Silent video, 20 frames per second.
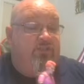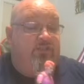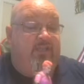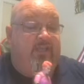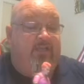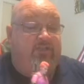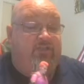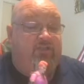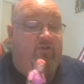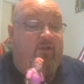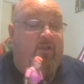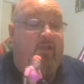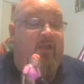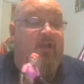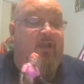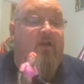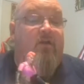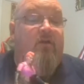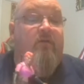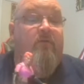the extra
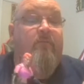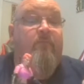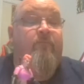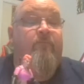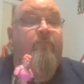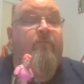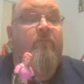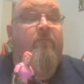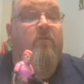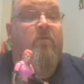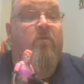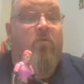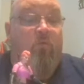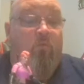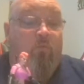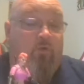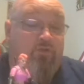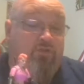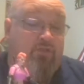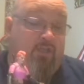hair,
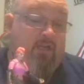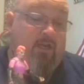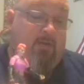which again,